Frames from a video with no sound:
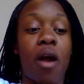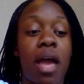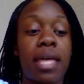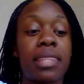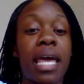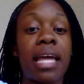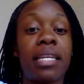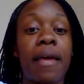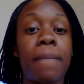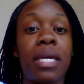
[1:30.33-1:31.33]
at that
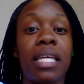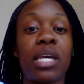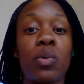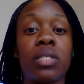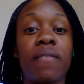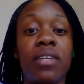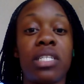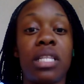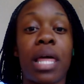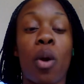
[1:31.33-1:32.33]
debt meeting, it was
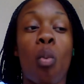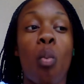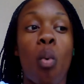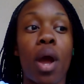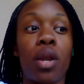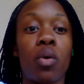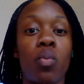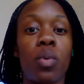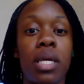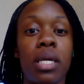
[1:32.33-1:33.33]
officially like 1
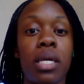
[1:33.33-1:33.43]
week.